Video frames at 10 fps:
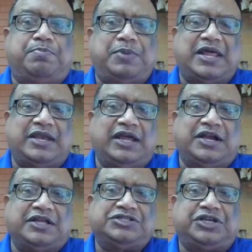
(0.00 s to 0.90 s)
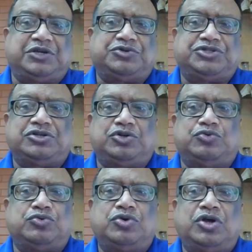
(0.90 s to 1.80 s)
planning and execution
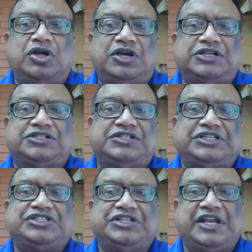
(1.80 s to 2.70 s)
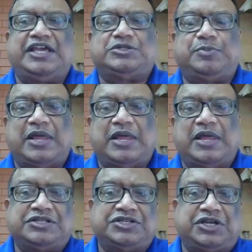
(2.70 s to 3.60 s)
to it's 6 days planning
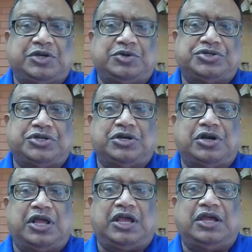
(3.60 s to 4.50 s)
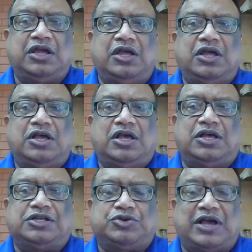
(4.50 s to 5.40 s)
and execution today.
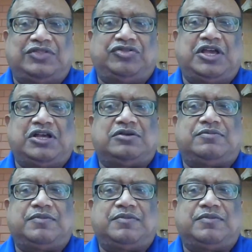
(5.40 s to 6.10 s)
So I think